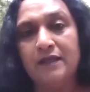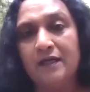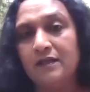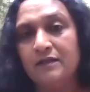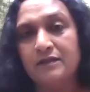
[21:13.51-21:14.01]

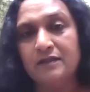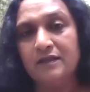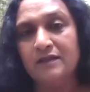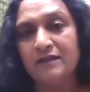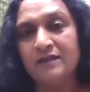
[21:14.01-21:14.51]
not a good
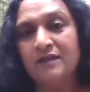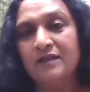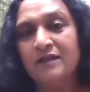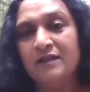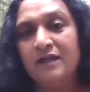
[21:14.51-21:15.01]
thing
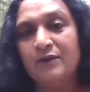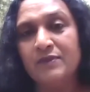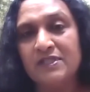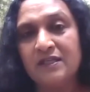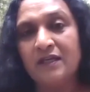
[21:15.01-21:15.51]
i
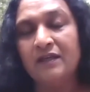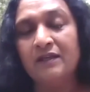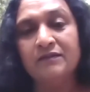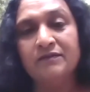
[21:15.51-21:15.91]
would say